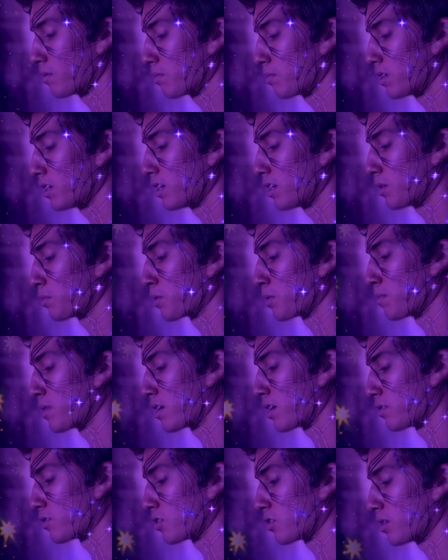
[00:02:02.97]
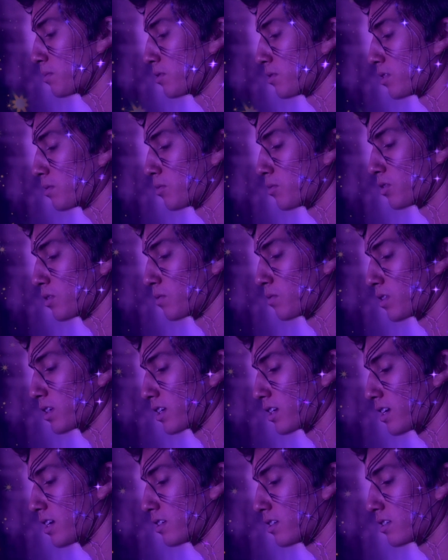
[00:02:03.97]
but he helped them out of trouble on more than one
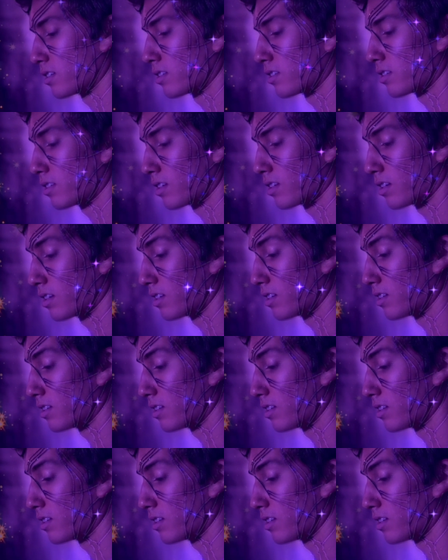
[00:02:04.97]
occasion, and